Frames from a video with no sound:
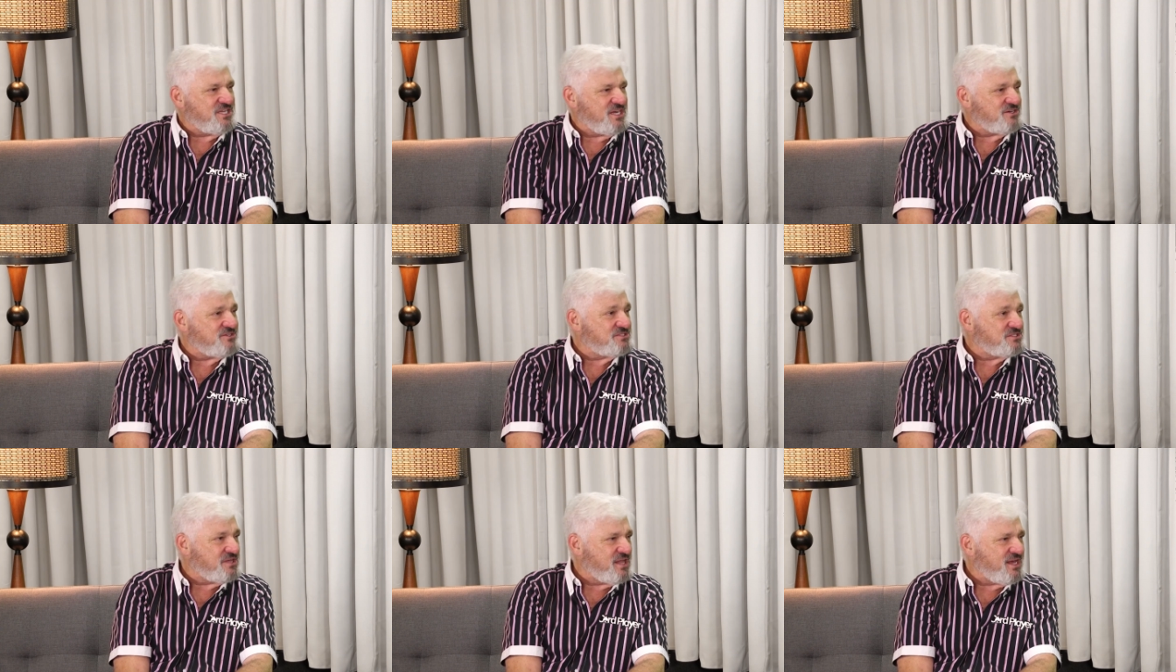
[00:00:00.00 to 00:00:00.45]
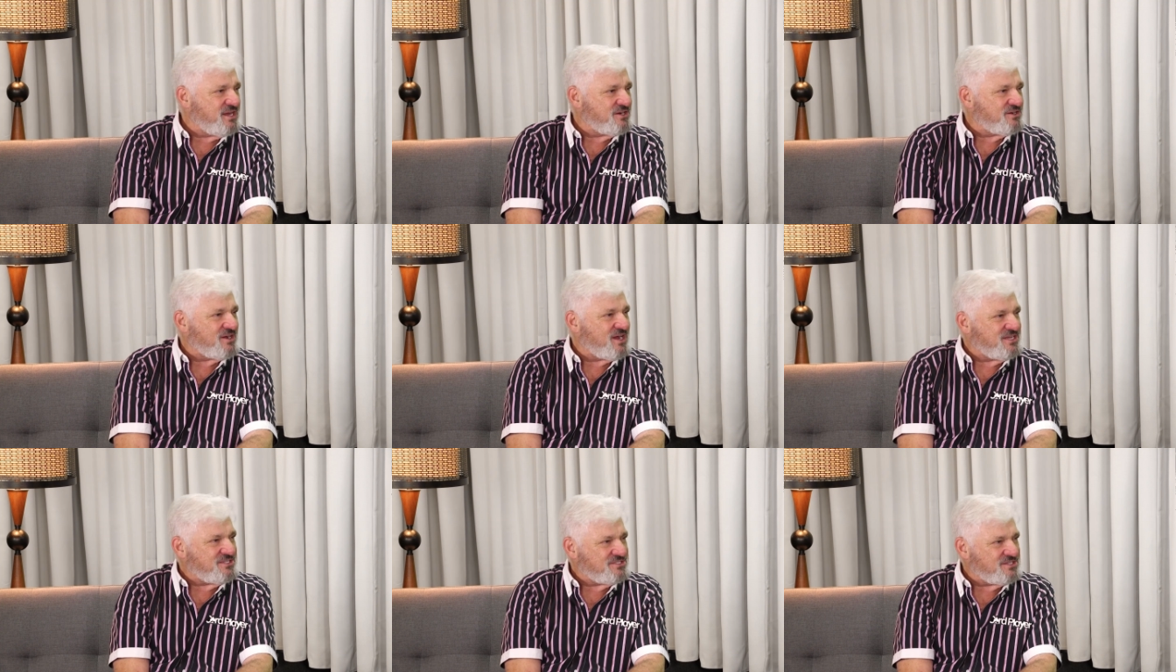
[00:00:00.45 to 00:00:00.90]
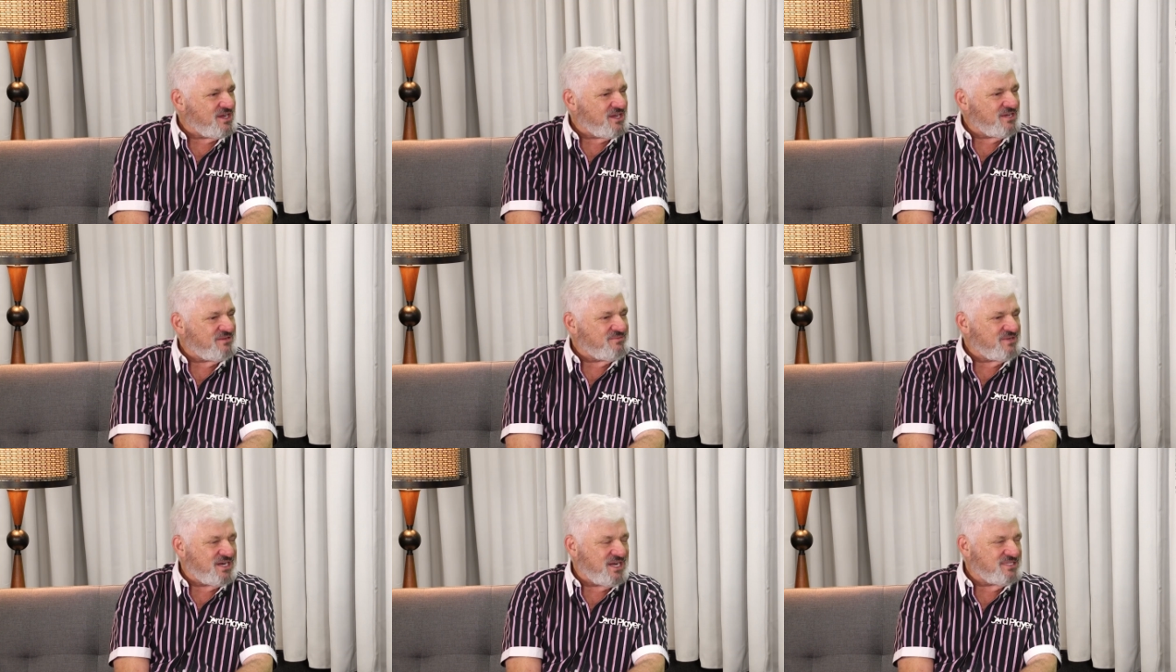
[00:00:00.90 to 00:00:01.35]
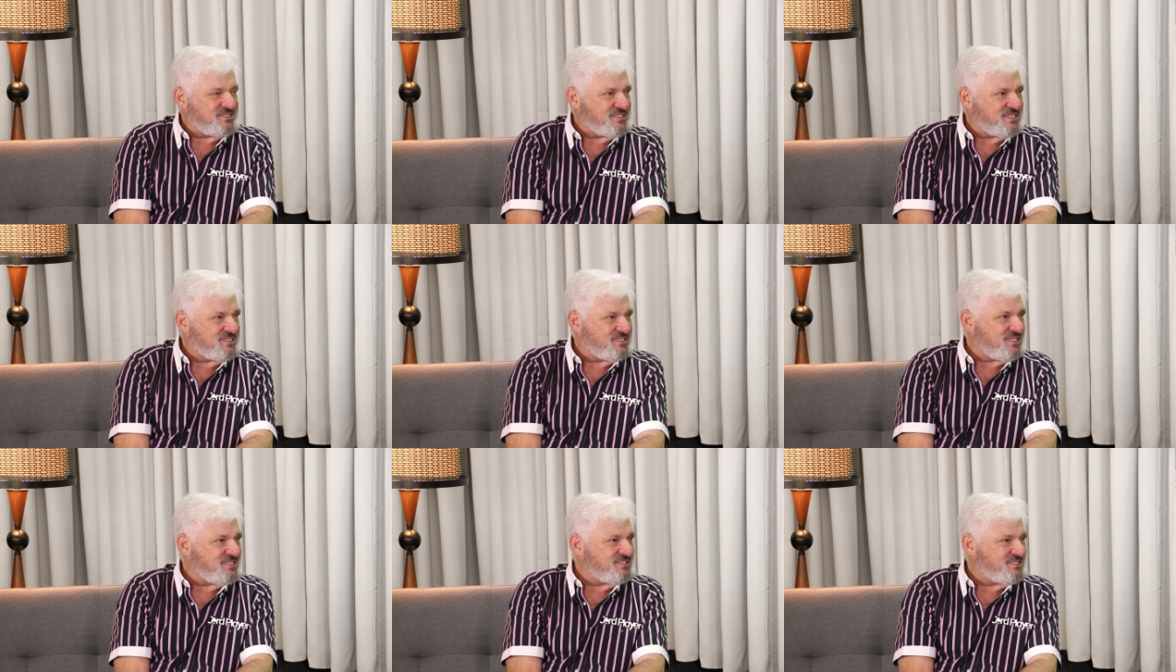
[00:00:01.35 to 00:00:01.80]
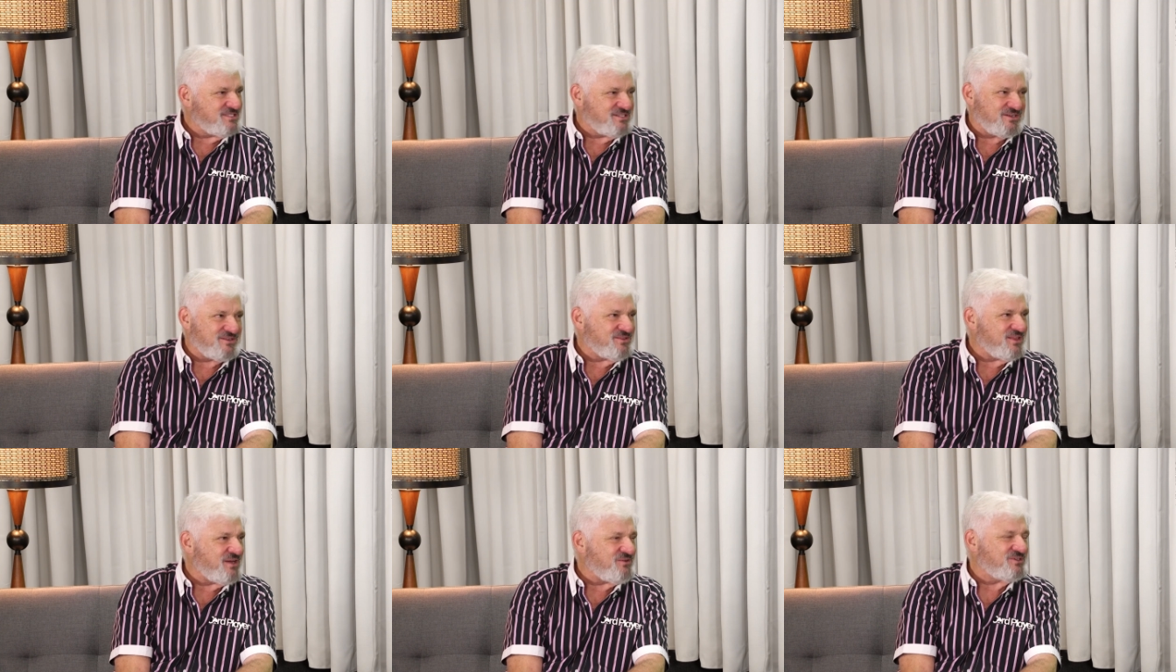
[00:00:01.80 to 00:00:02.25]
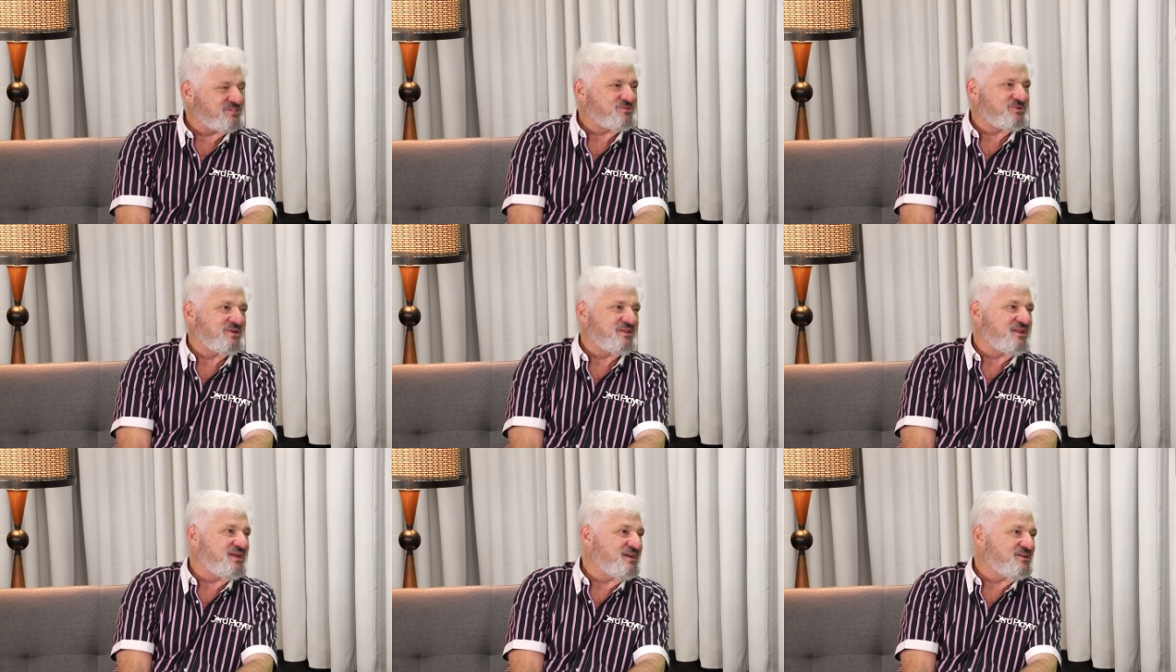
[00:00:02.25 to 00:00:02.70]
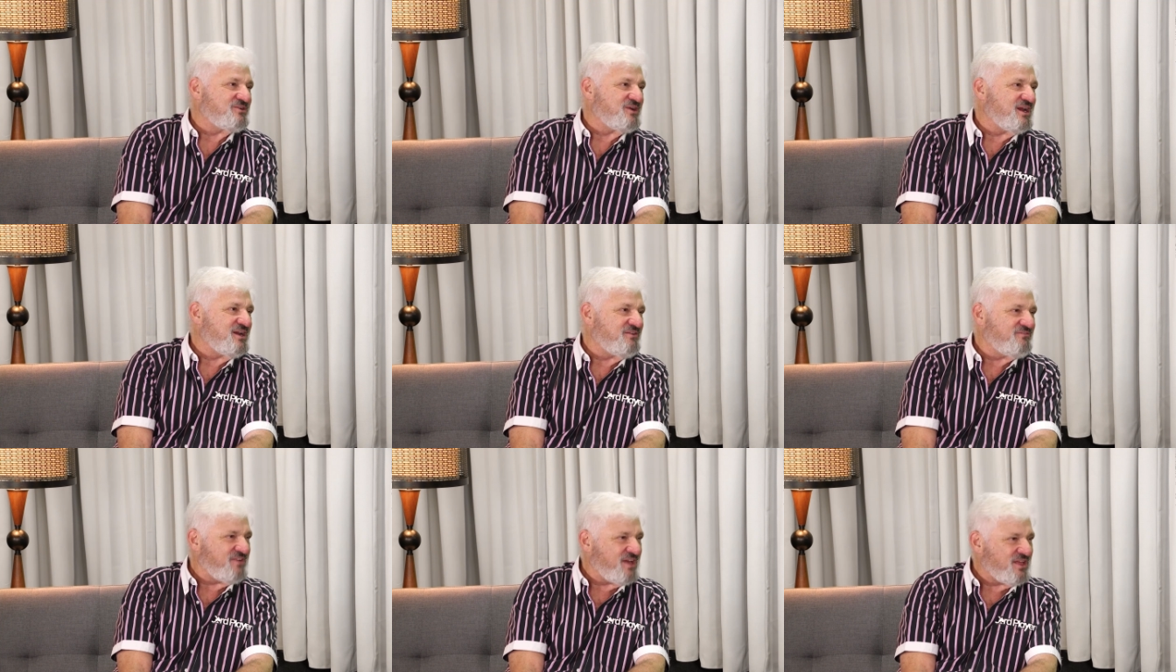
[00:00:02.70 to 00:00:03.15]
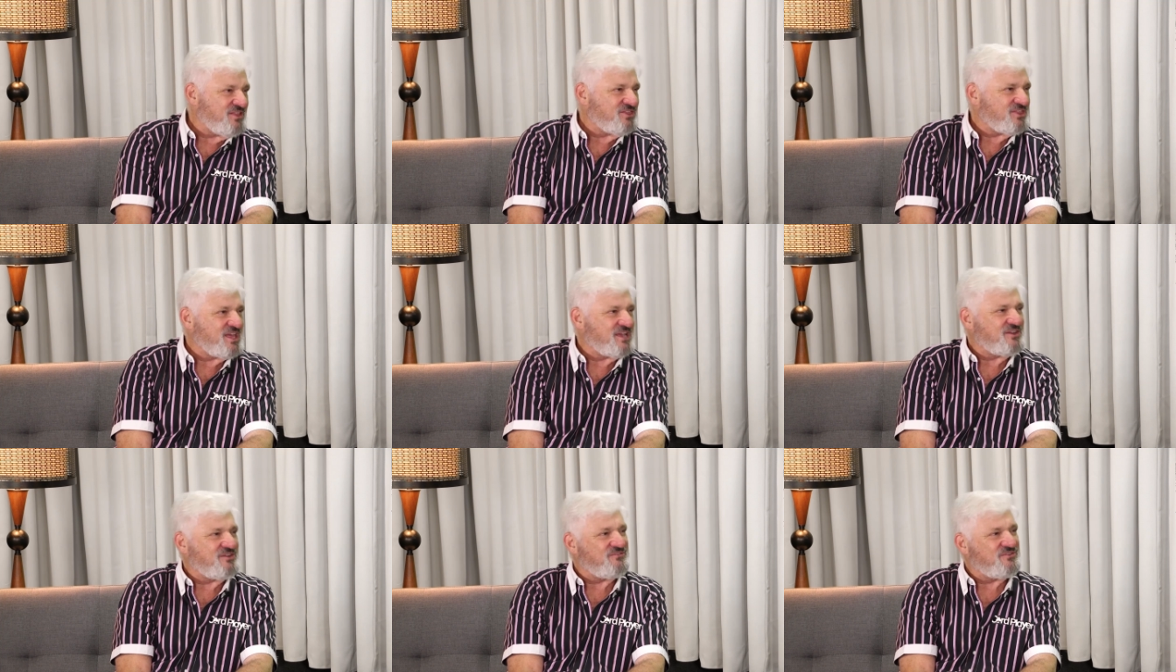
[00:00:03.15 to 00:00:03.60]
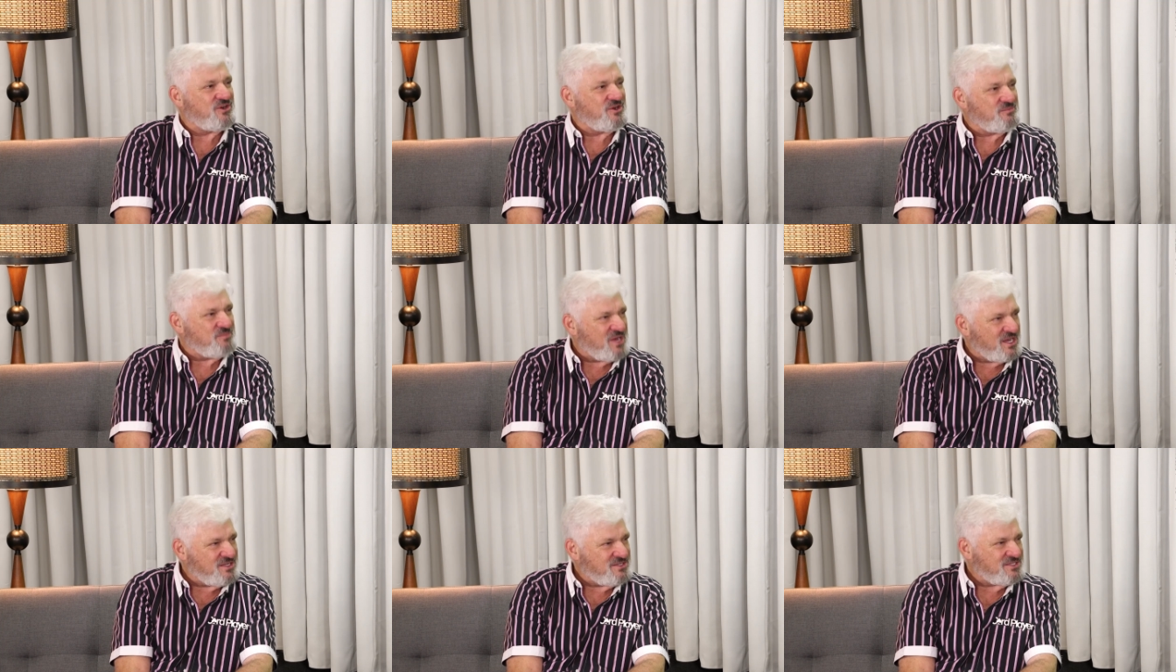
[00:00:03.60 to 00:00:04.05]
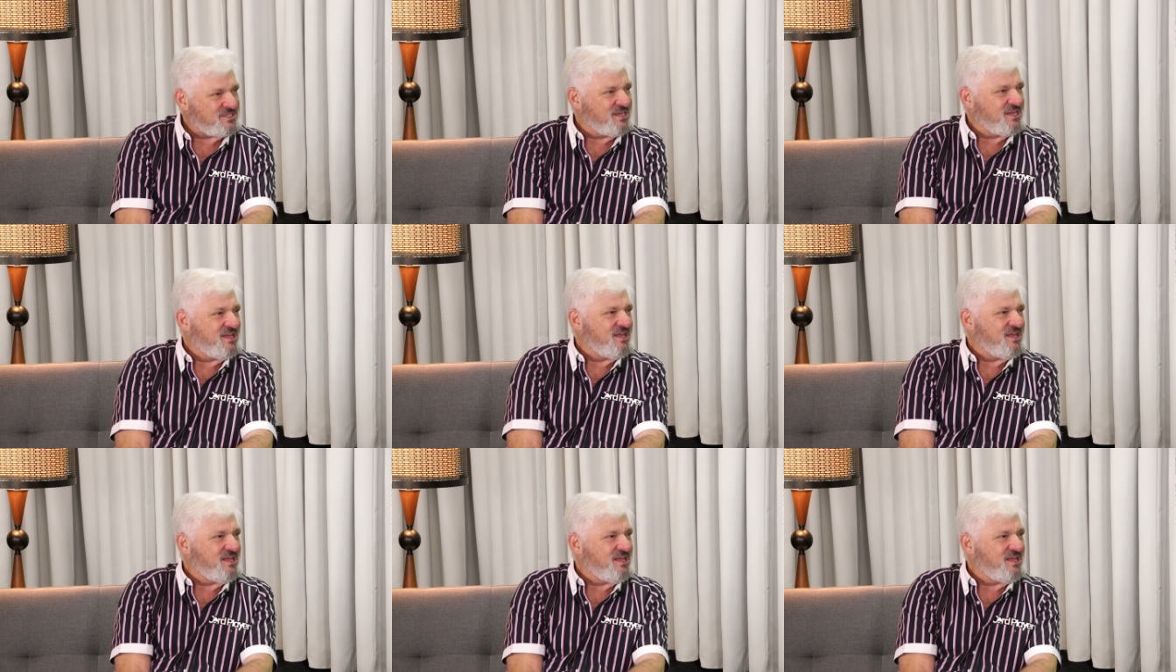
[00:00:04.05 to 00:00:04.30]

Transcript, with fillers: Years later, I saw him, and I said, geez, you know, that was really a great event. Thank you very much.